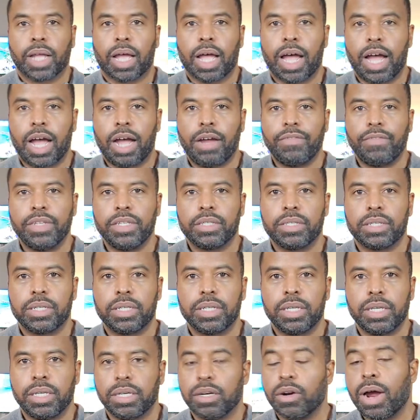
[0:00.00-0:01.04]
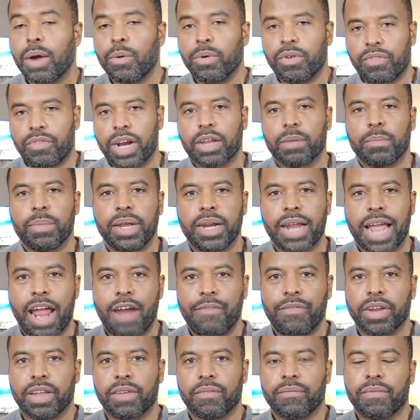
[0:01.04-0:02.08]
obviously, you know, I would recommend
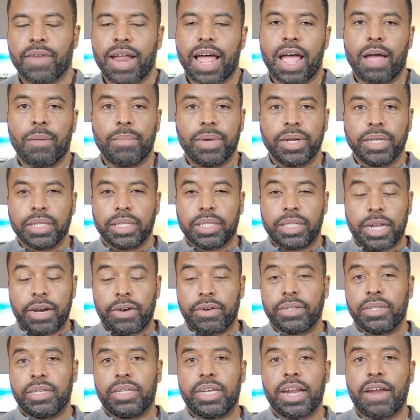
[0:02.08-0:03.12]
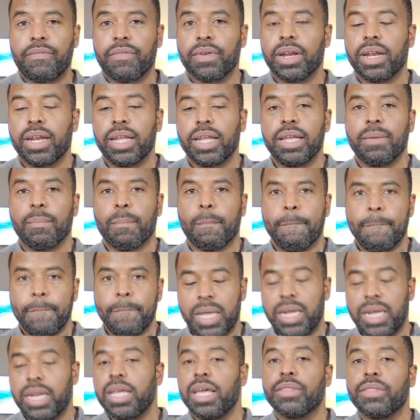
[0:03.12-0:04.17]
African Fly, but there are definitely
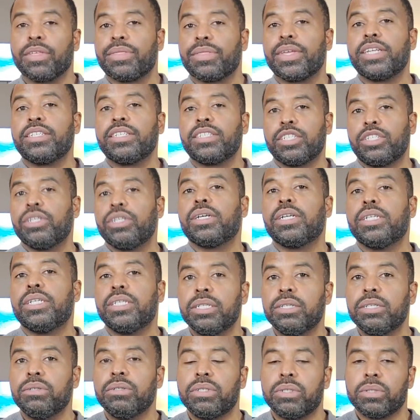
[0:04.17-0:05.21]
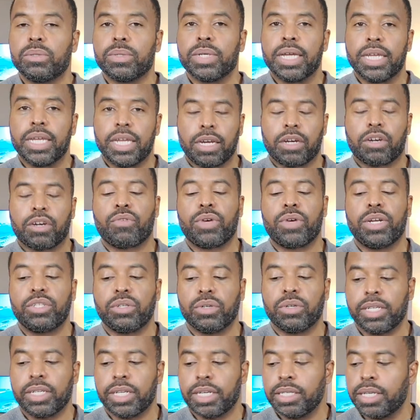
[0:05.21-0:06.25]
many other things that you can do to increase
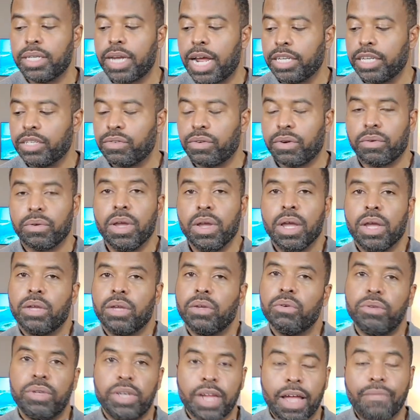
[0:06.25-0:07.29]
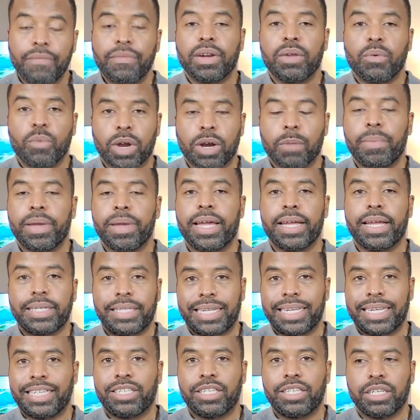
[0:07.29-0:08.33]
your testosterone. You definitely want to pay
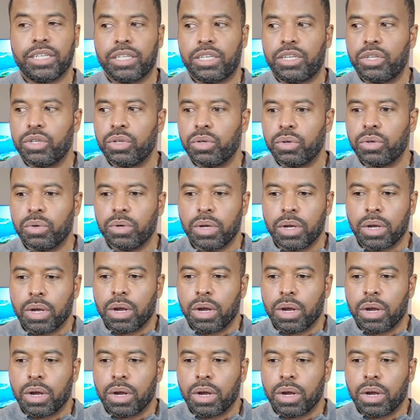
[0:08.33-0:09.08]
attention to